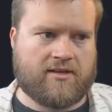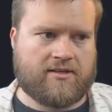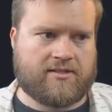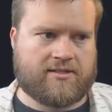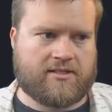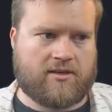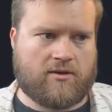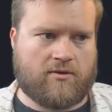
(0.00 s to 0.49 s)

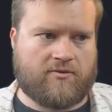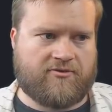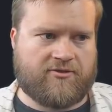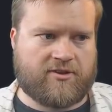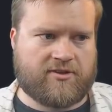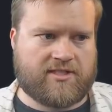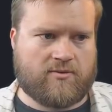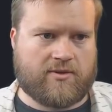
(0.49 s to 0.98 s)
So
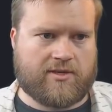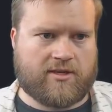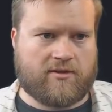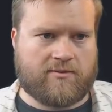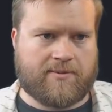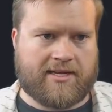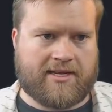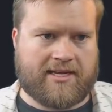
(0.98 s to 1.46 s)
first I want to go
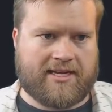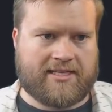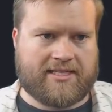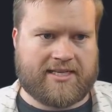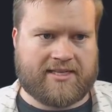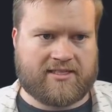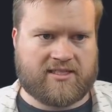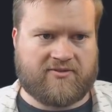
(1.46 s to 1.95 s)
to my
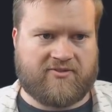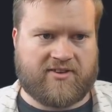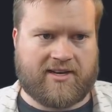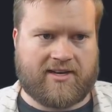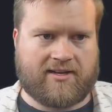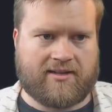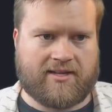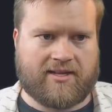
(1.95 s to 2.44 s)
index
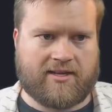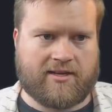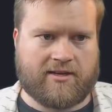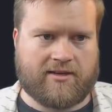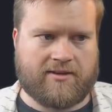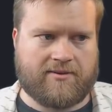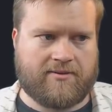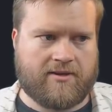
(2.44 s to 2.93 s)
file
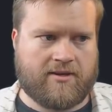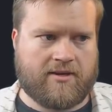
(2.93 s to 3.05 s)
here.